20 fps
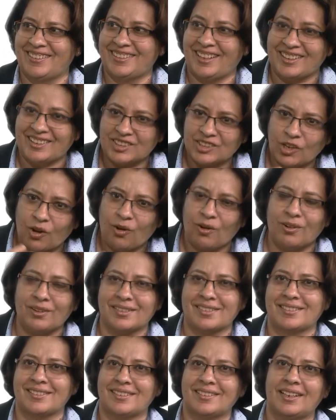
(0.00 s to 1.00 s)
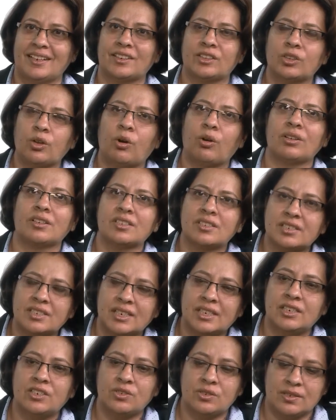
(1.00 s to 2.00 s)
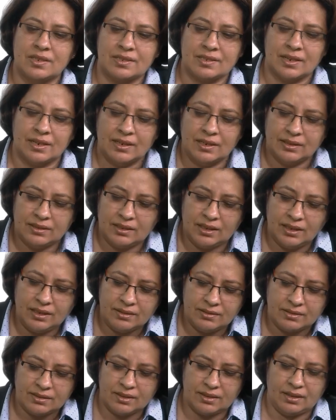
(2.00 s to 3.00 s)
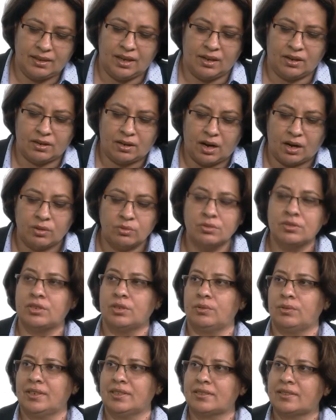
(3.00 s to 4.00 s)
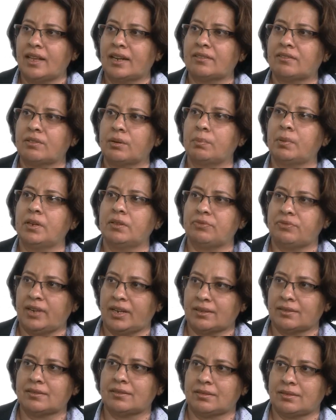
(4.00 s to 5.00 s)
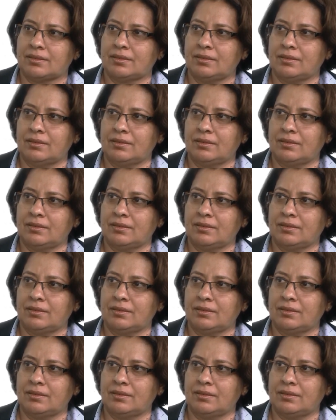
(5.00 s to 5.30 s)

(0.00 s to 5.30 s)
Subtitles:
That thought changes things around you. It's that ripple effect.